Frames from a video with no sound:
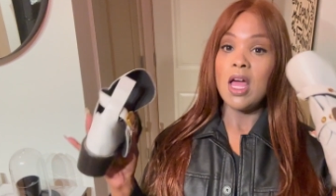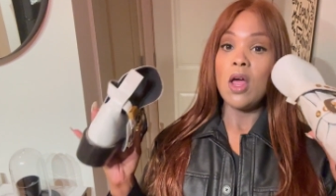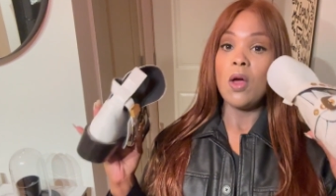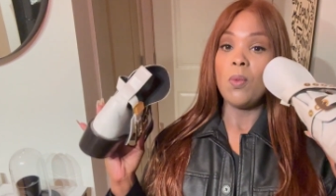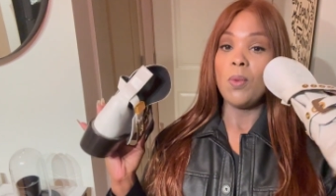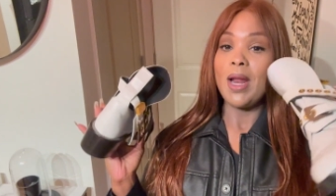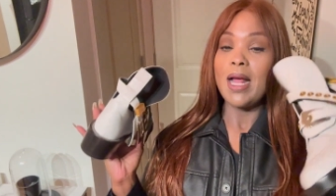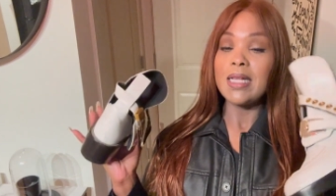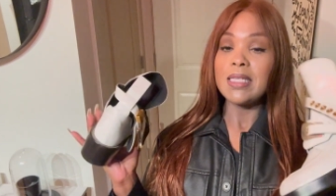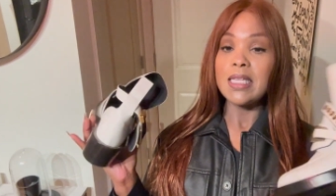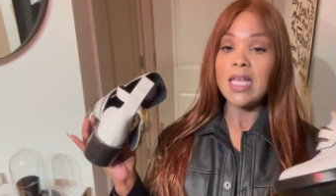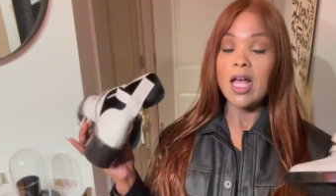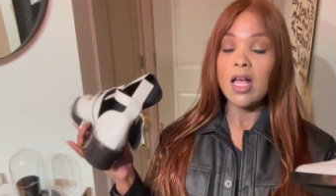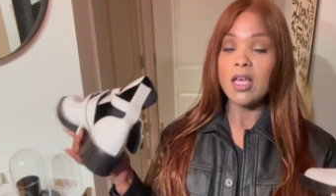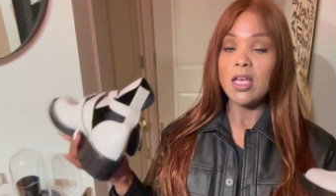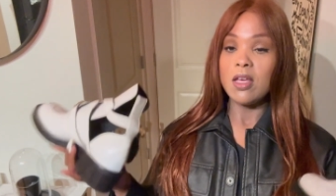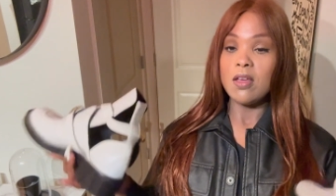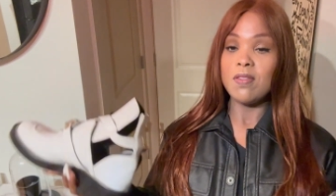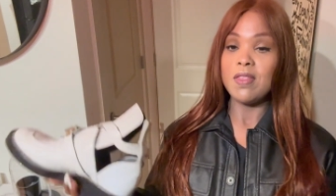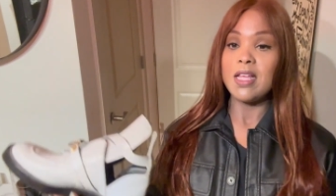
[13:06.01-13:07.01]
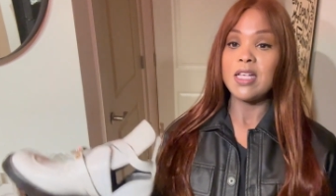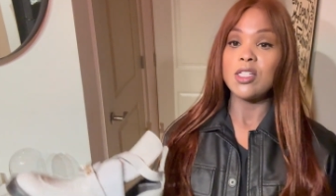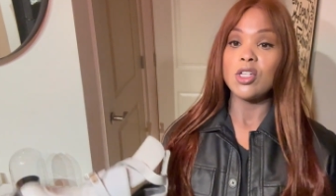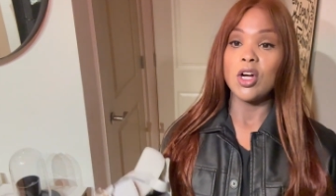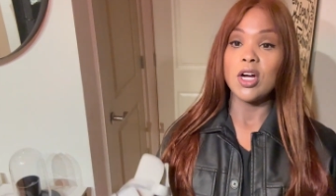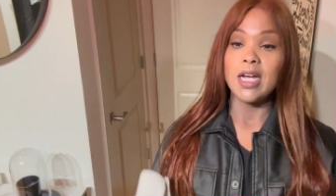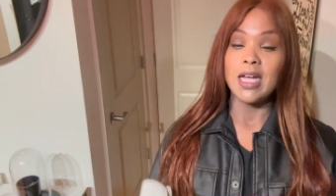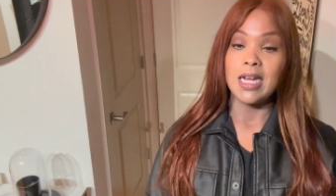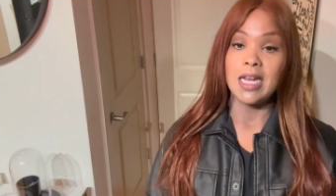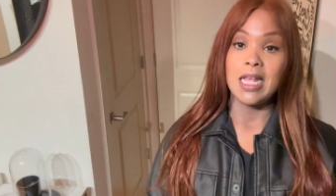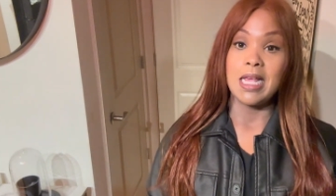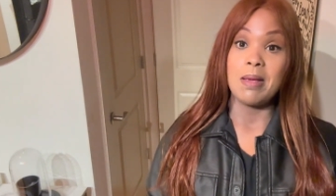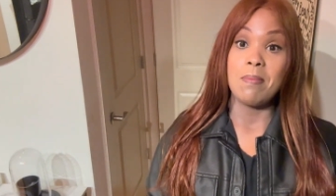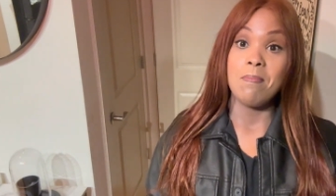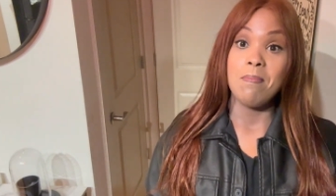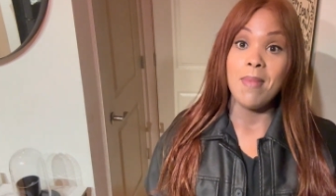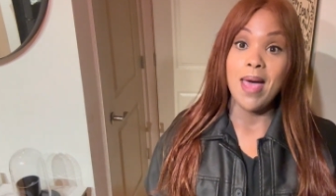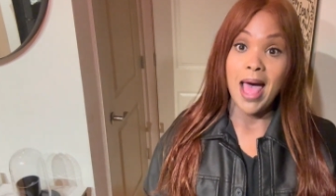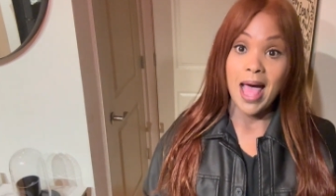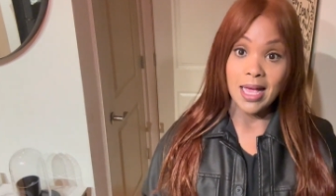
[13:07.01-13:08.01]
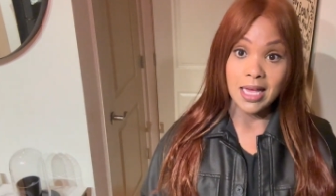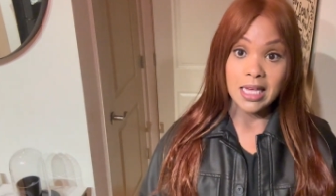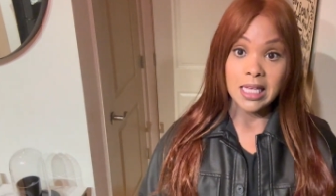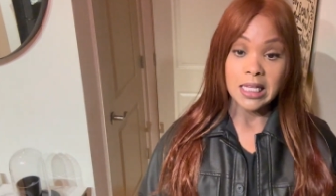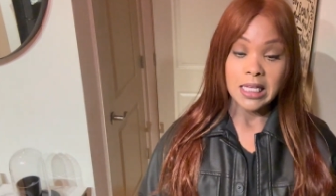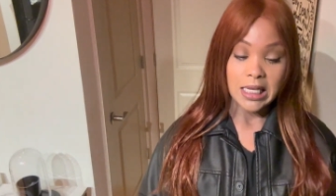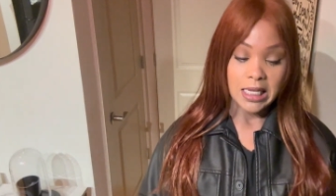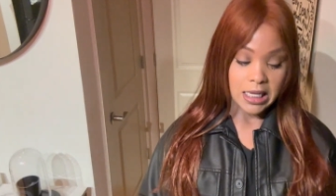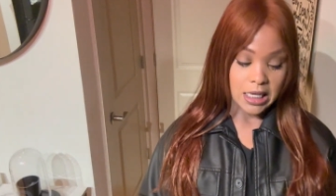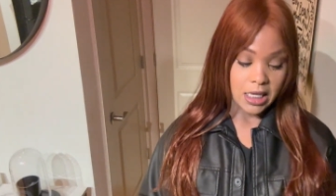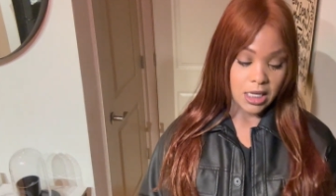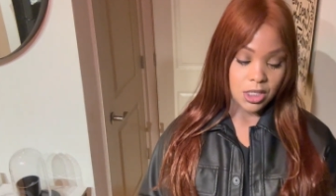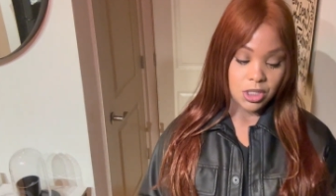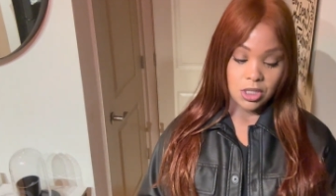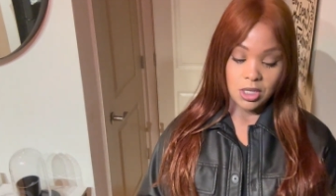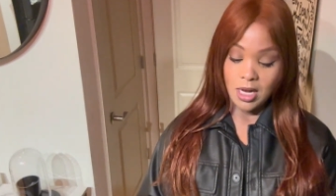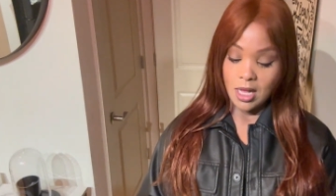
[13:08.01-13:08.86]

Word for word: When I tell you these are in immaculate condition,